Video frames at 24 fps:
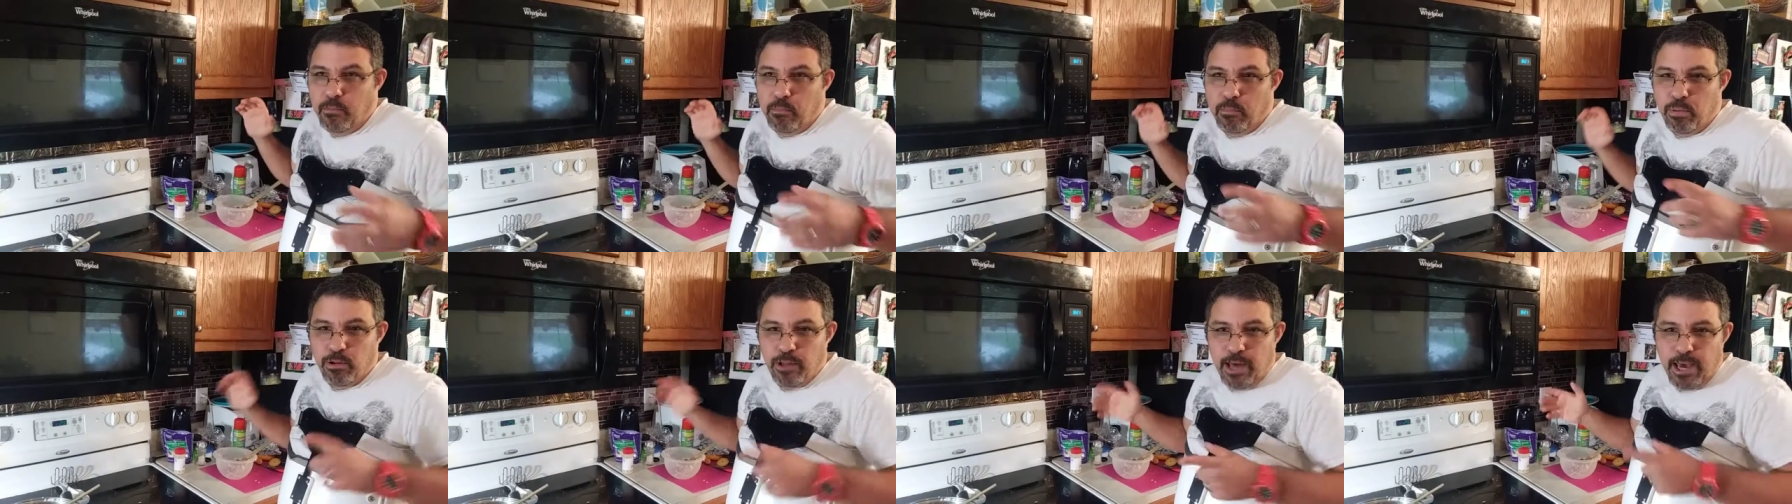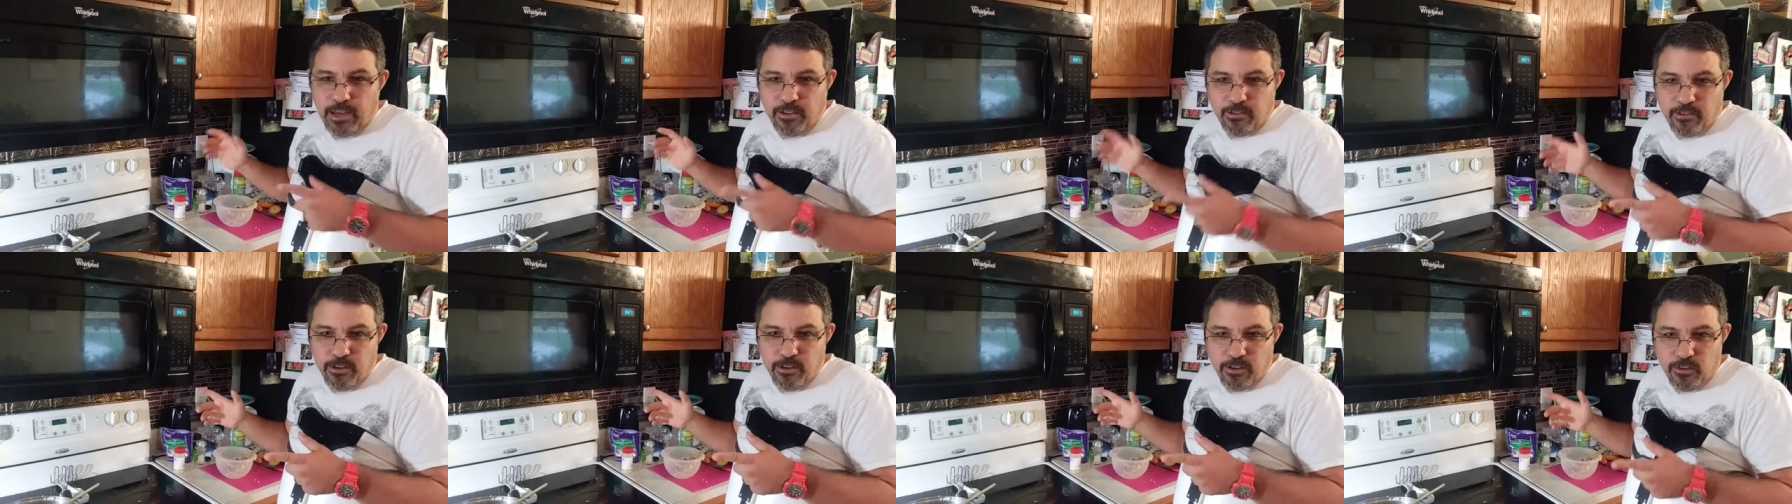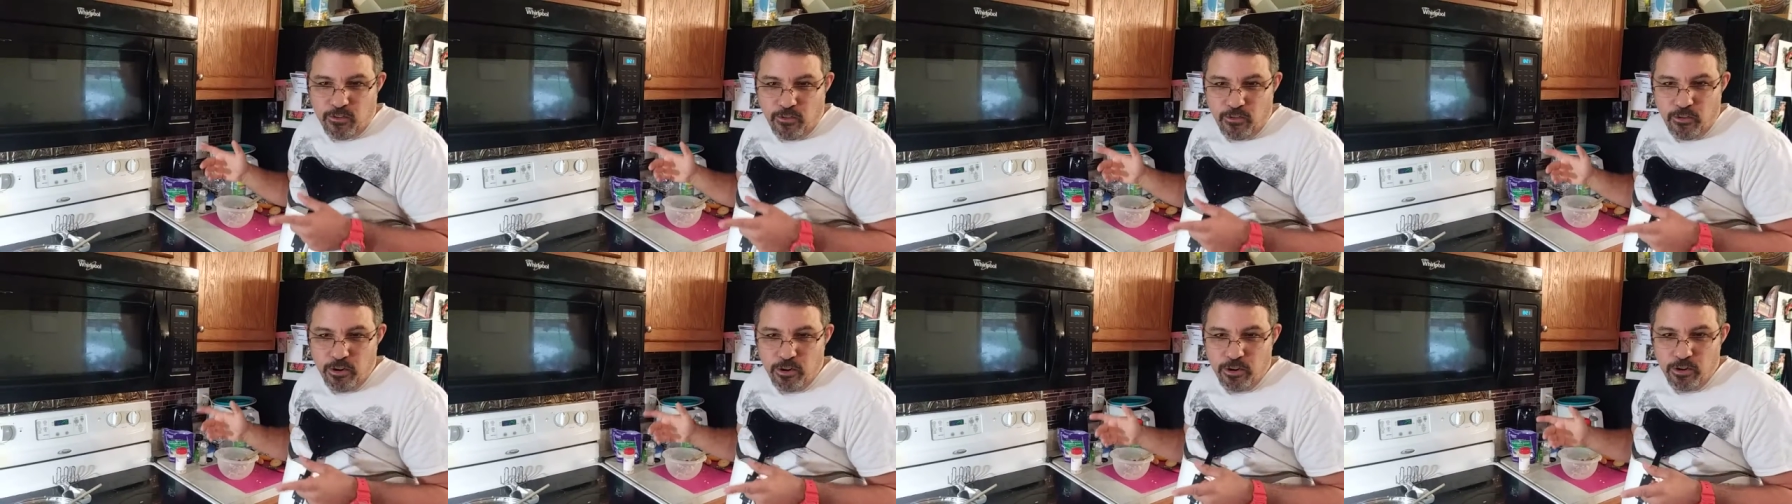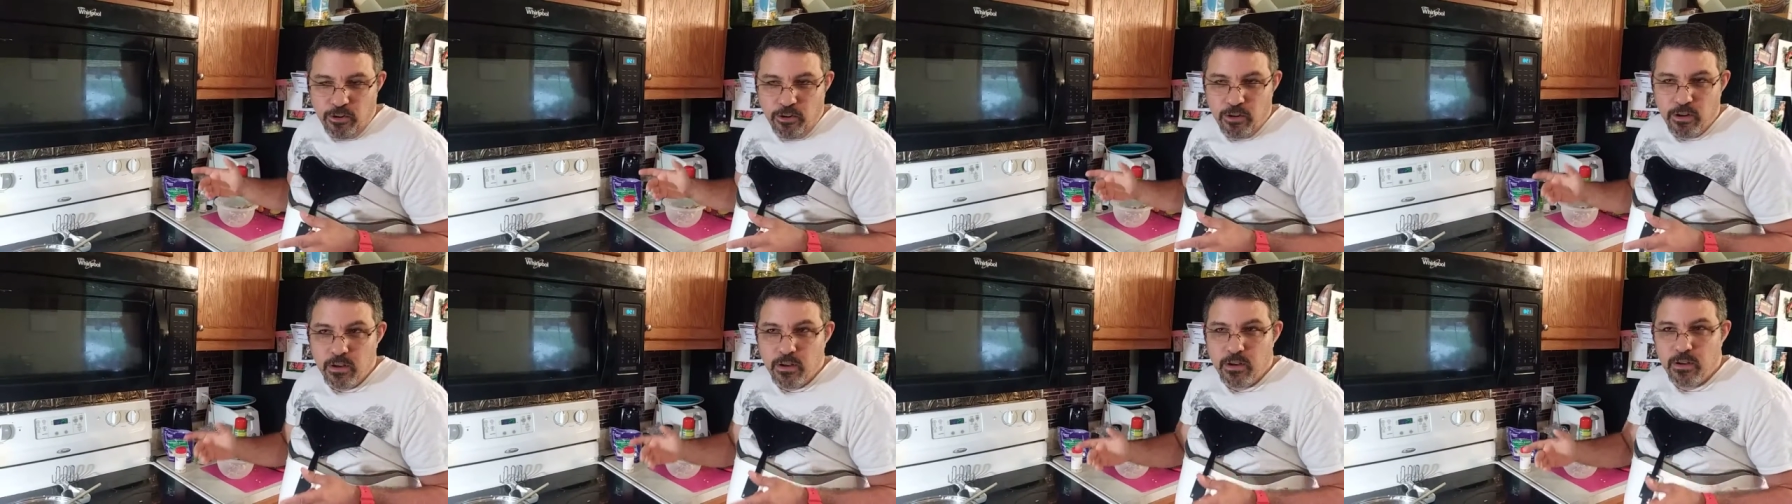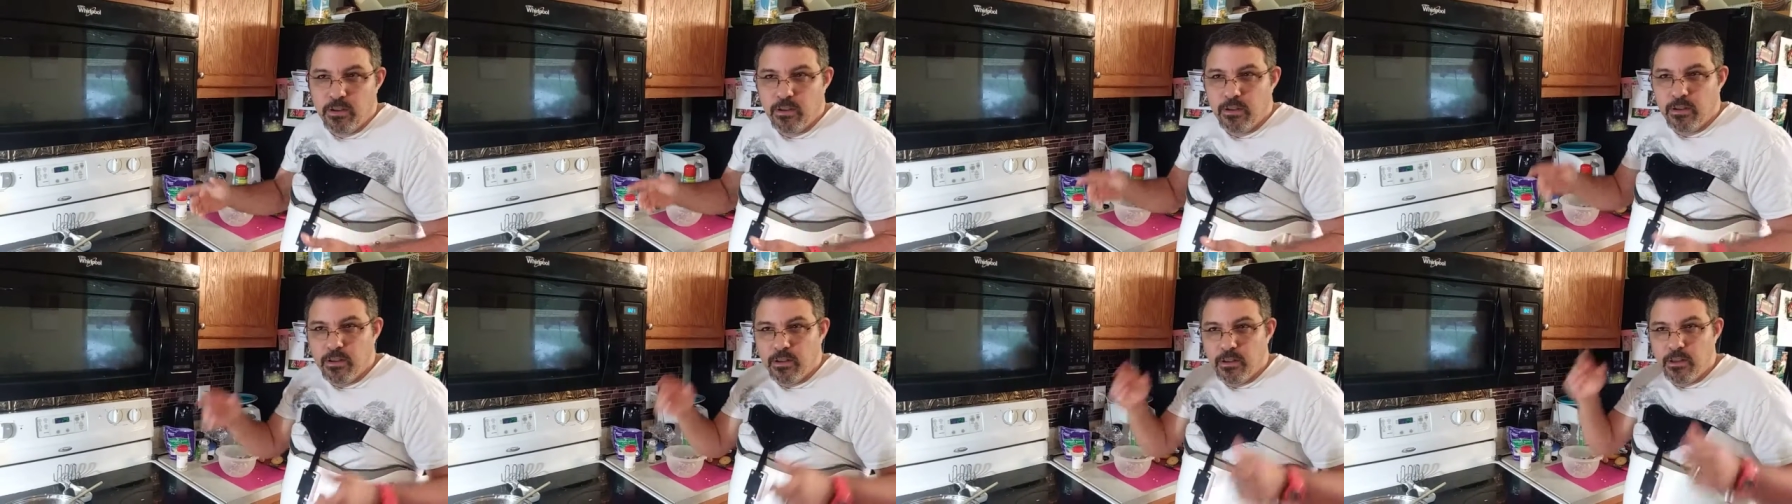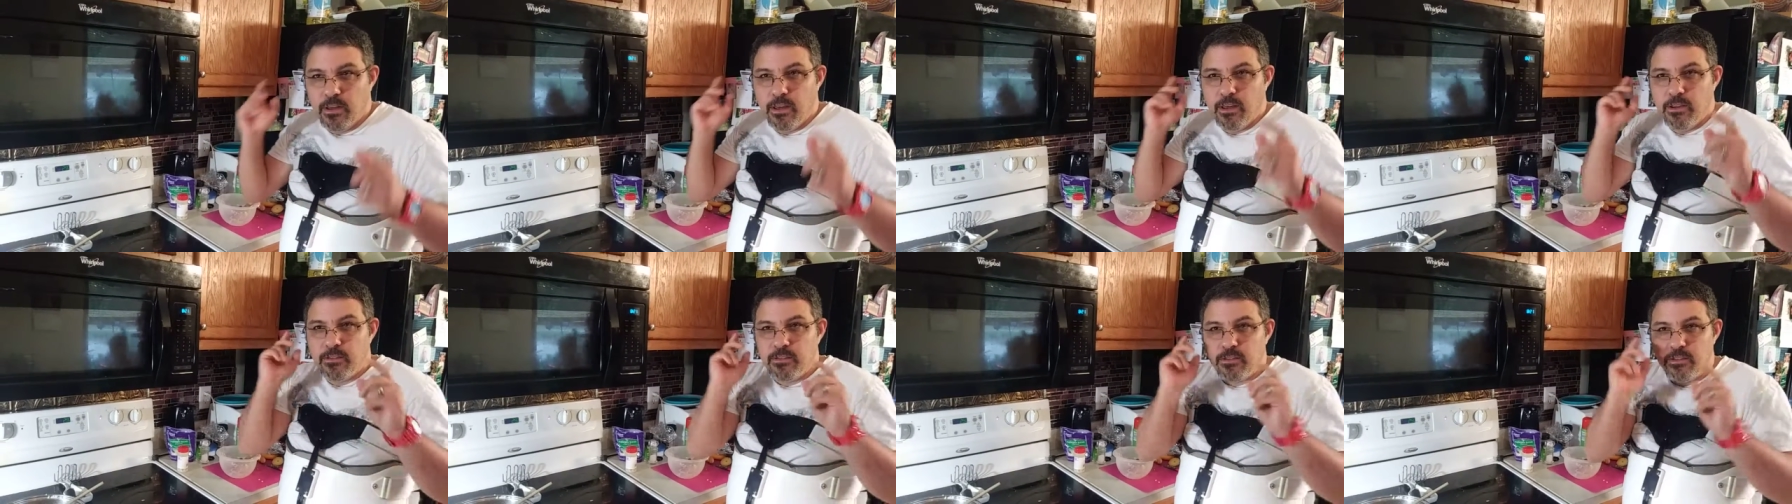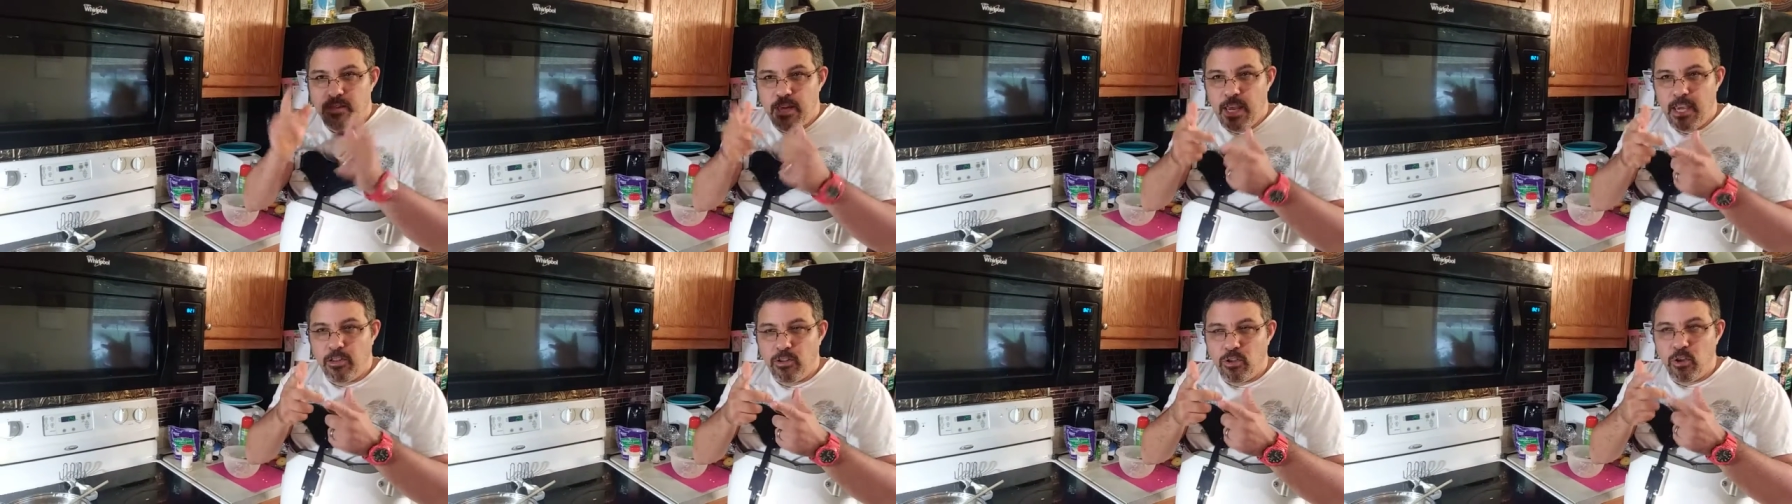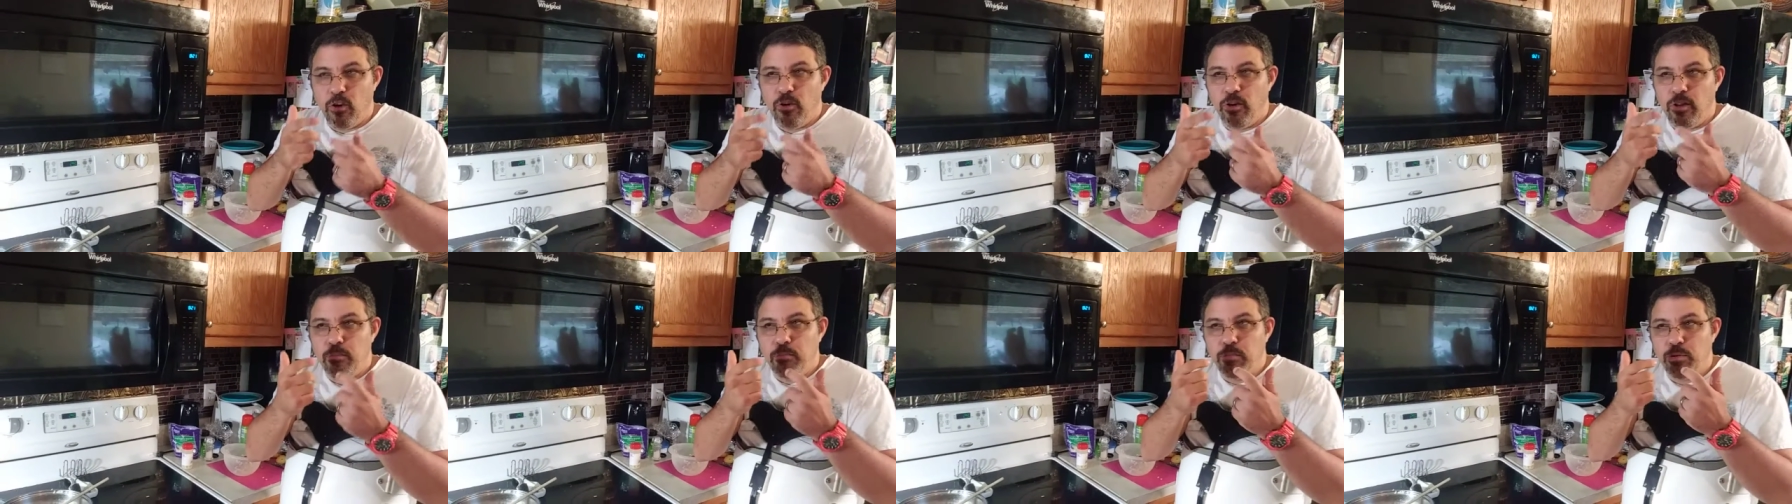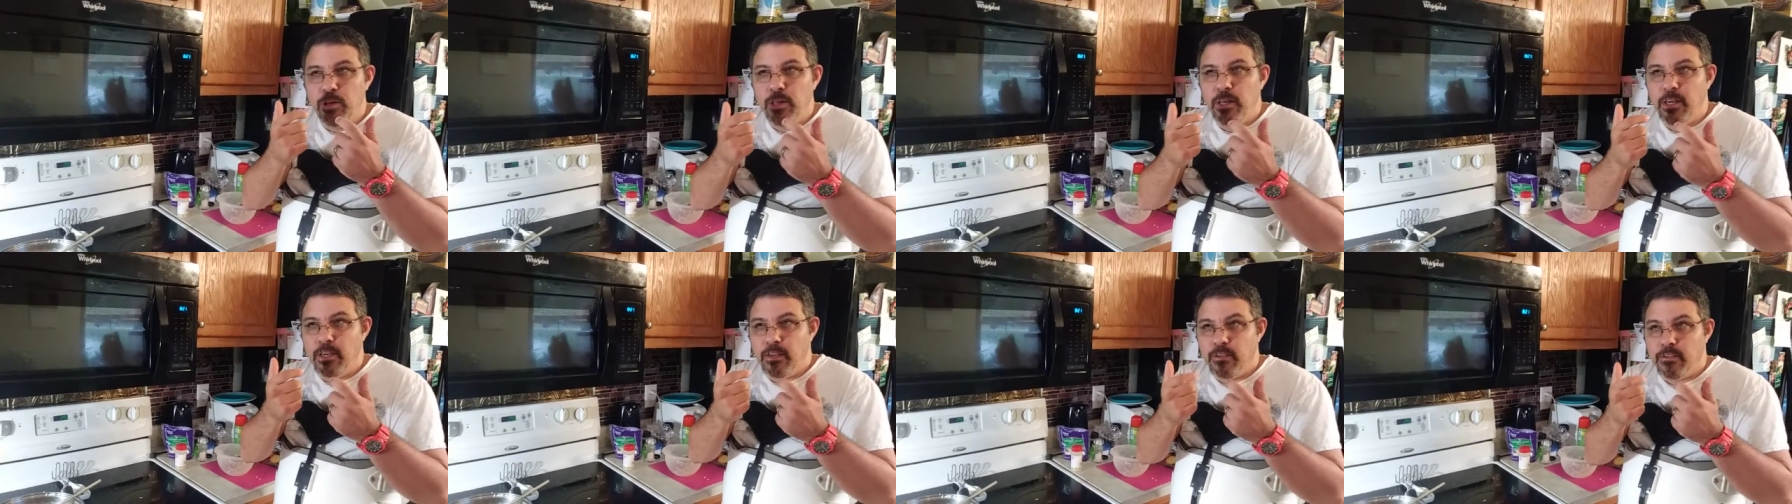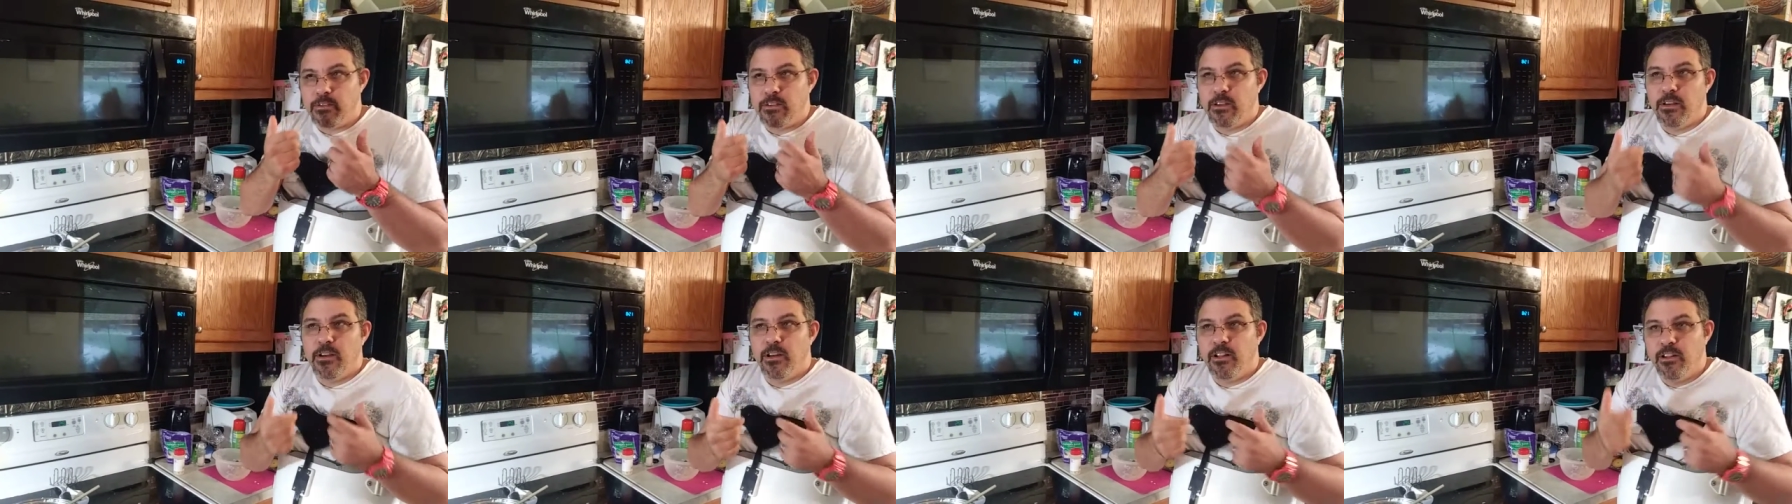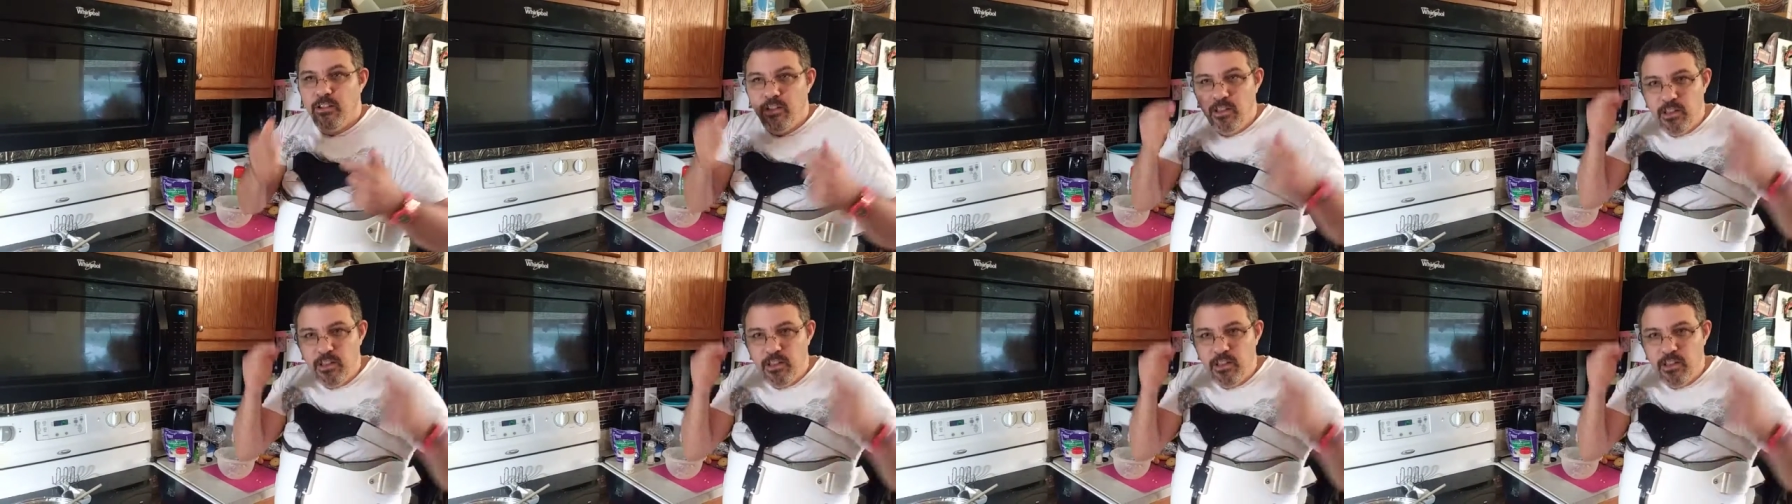and plate this food. Stay tuned and please